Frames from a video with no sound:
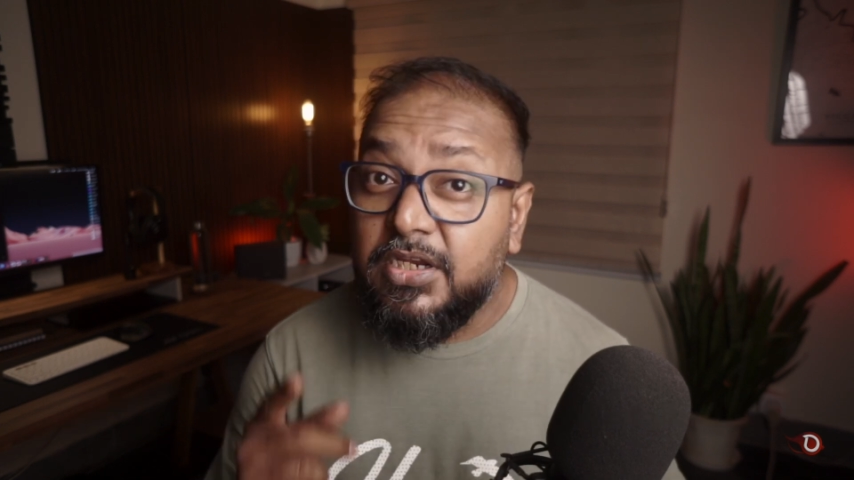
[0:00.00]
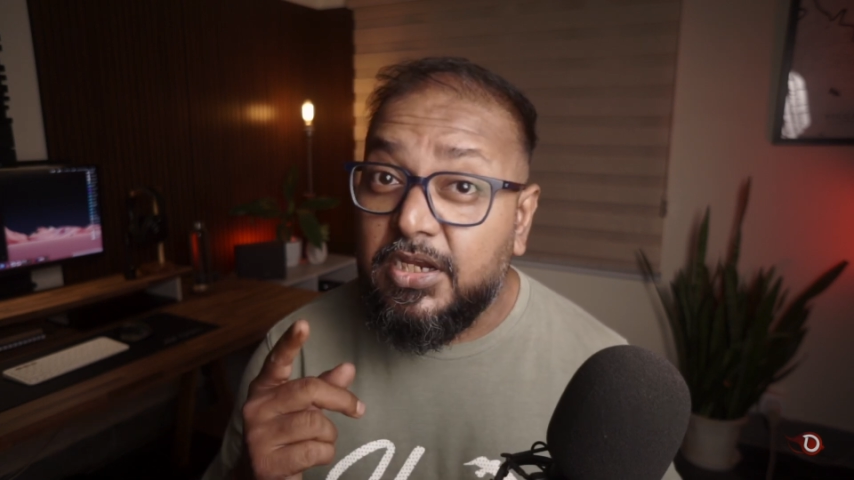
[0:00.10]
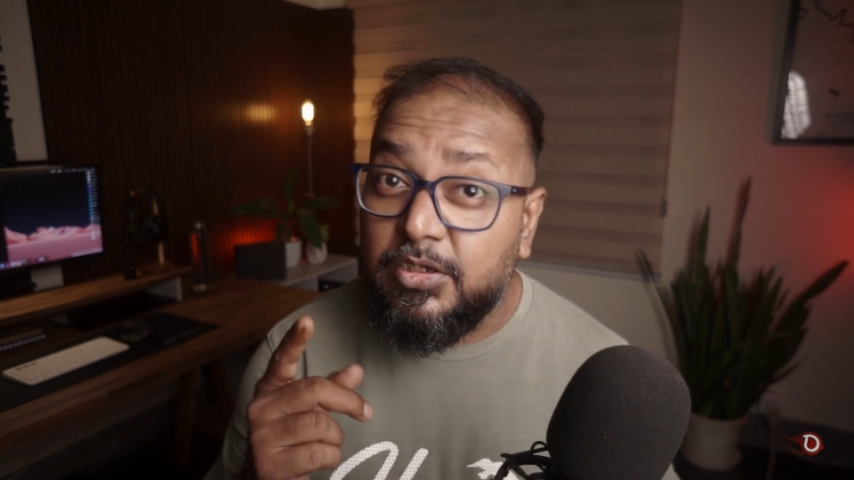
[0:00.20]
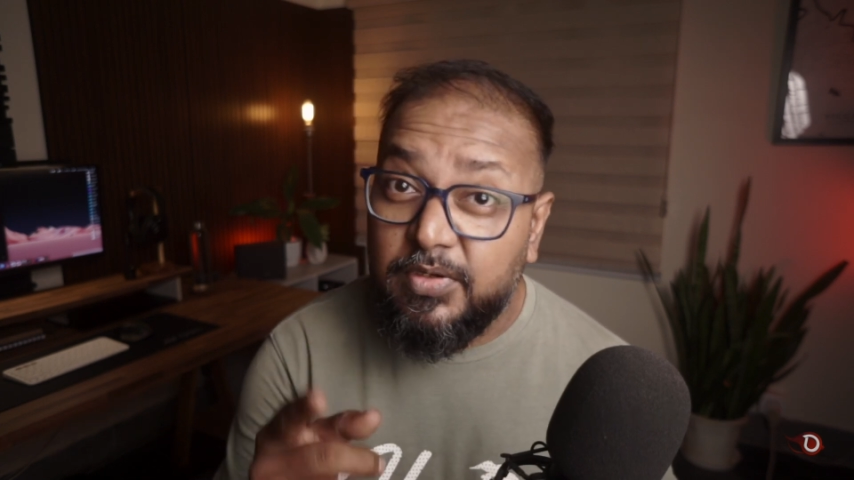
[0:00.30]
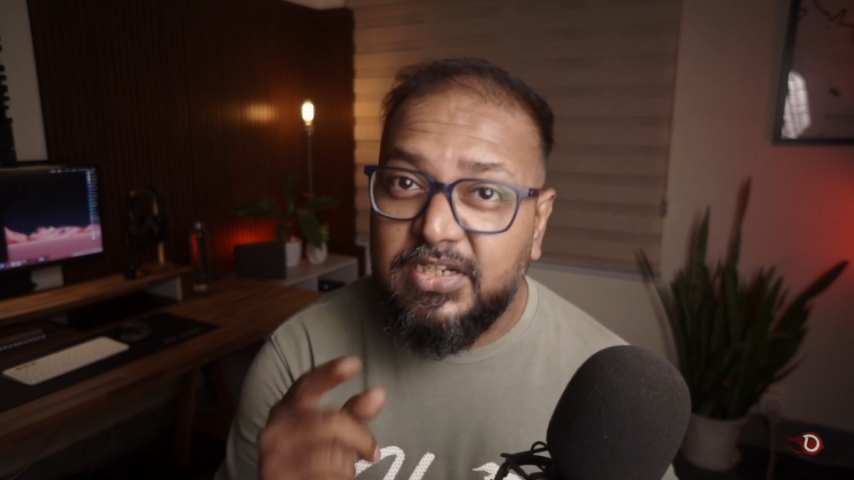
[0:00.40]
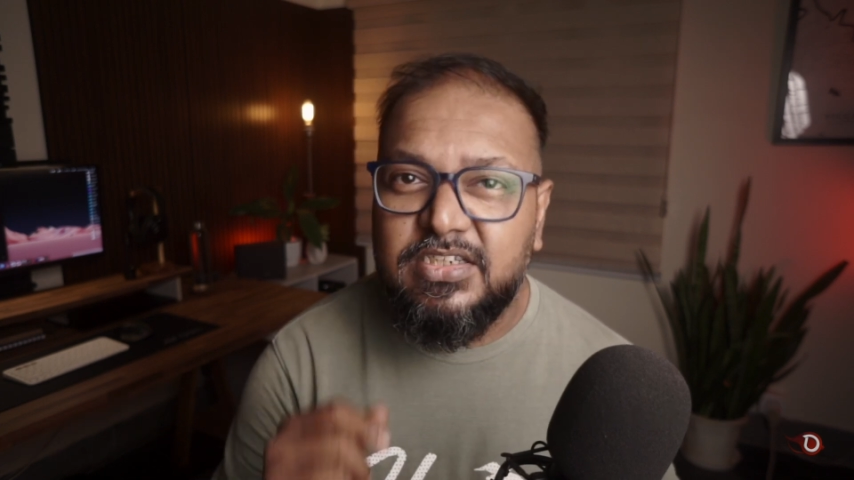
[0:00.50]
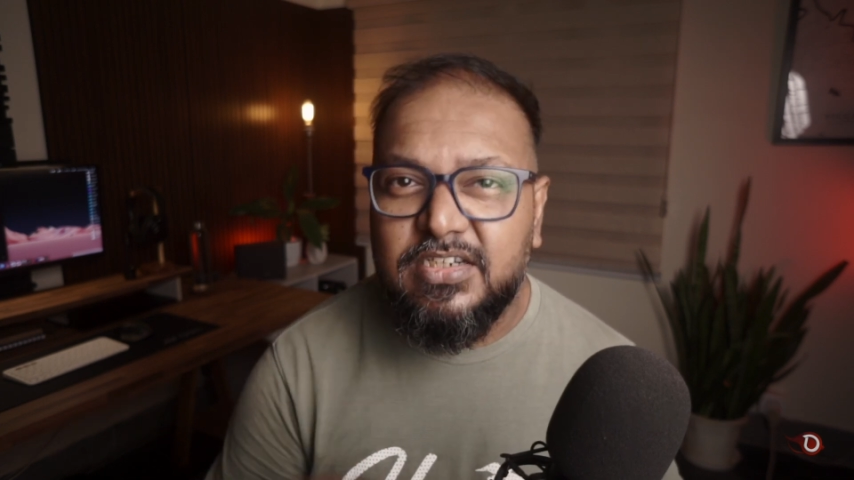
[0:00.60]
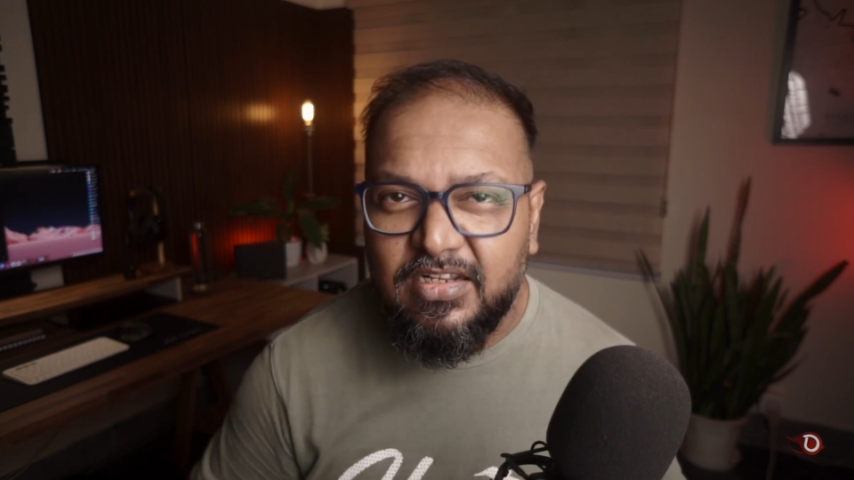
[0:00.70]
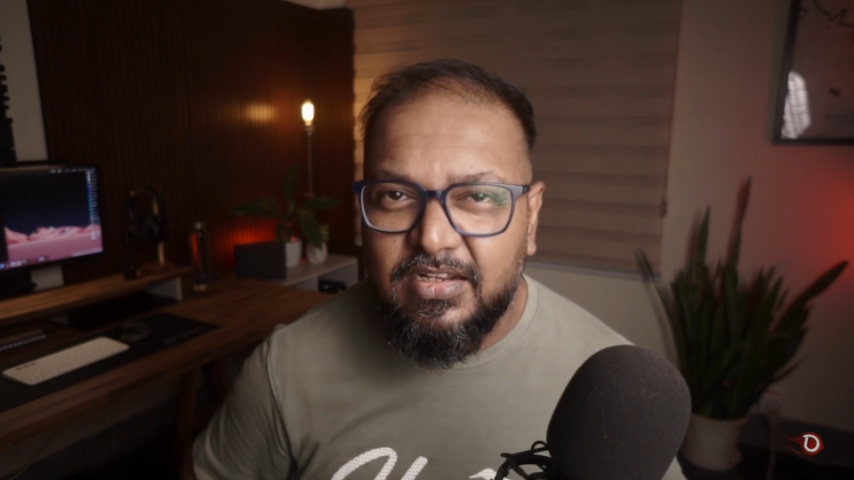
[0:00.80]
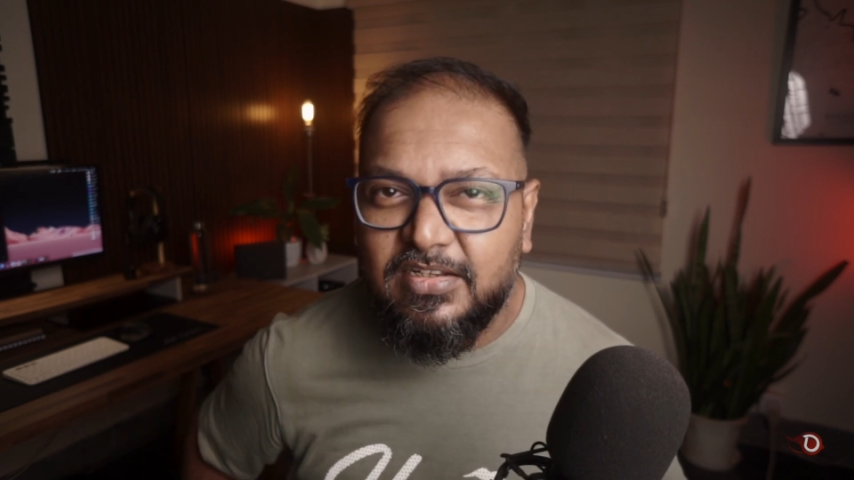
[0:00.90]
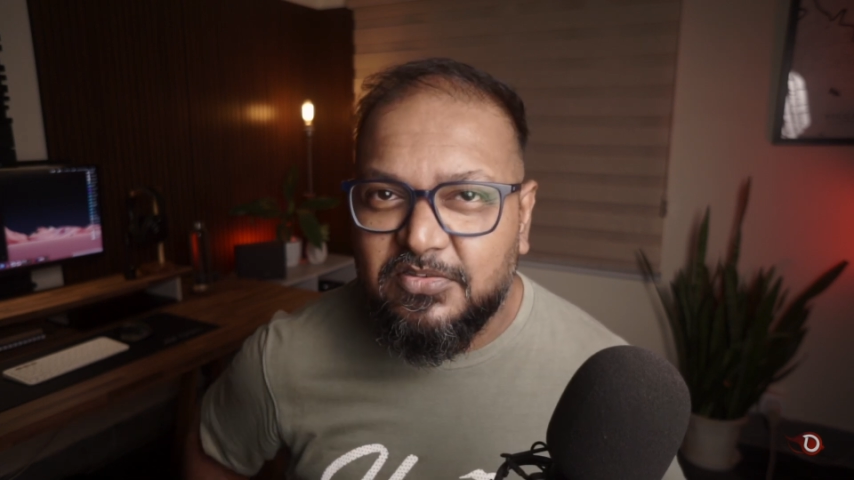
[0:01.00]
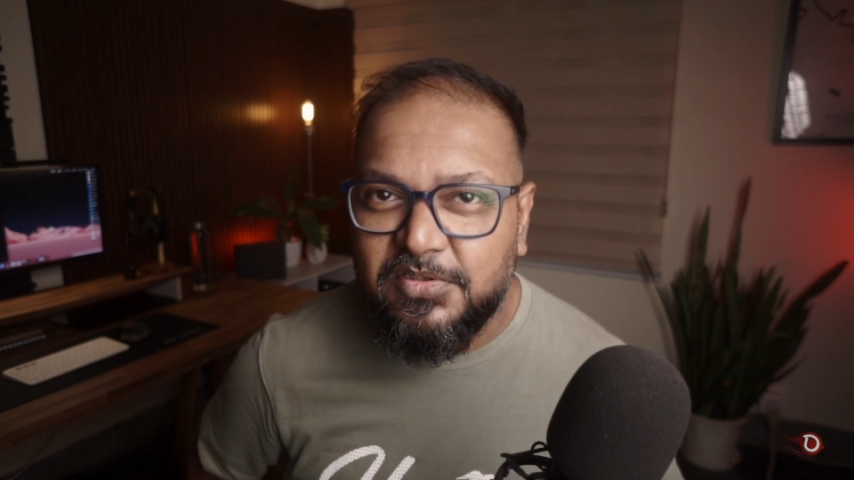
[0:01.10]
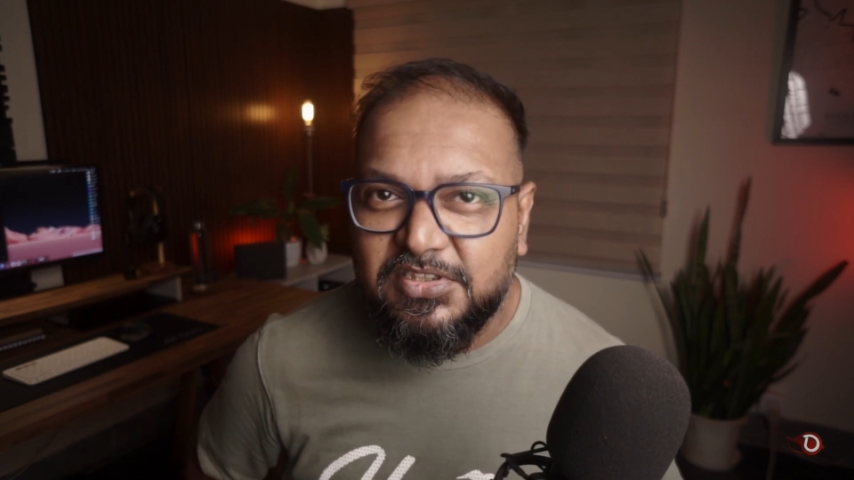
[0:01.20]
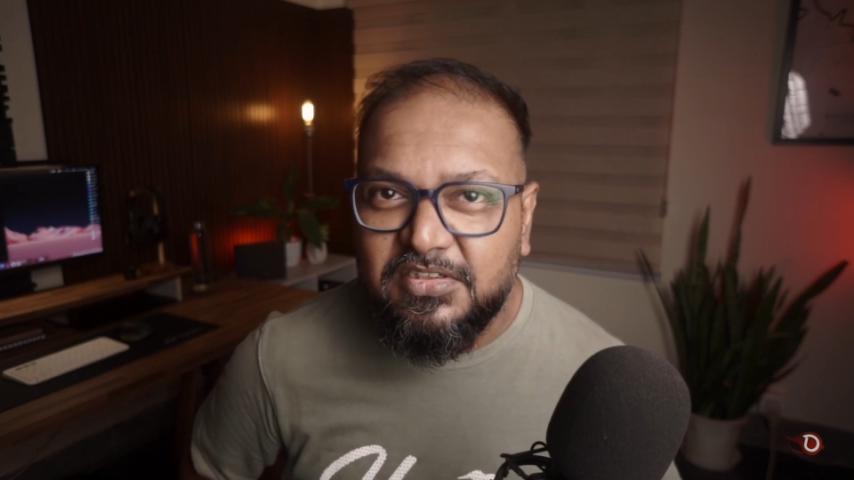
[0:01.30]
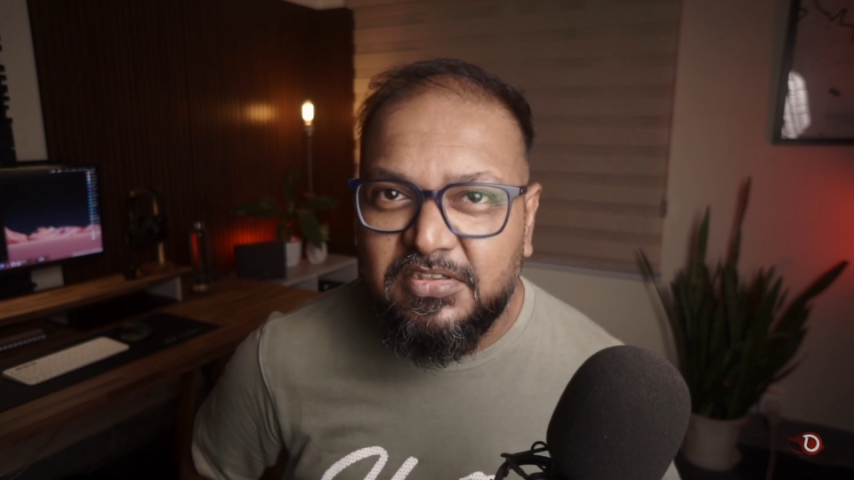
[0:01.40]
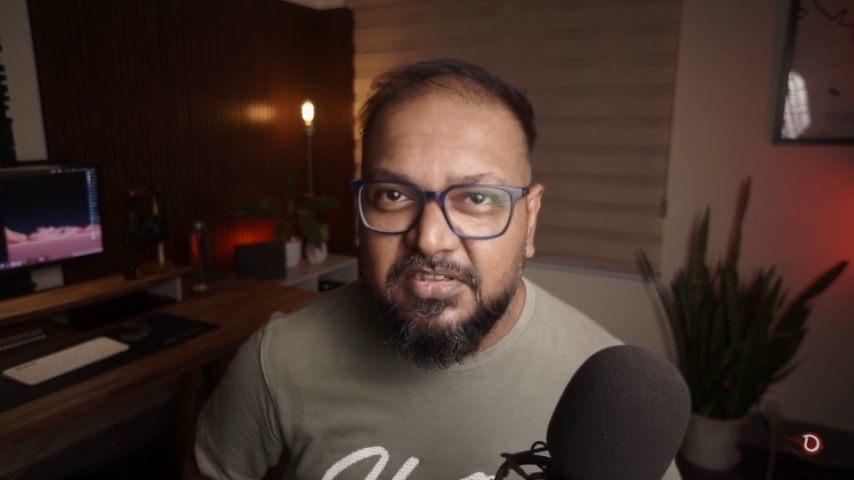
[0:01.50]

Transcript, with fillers: into a digital illustration.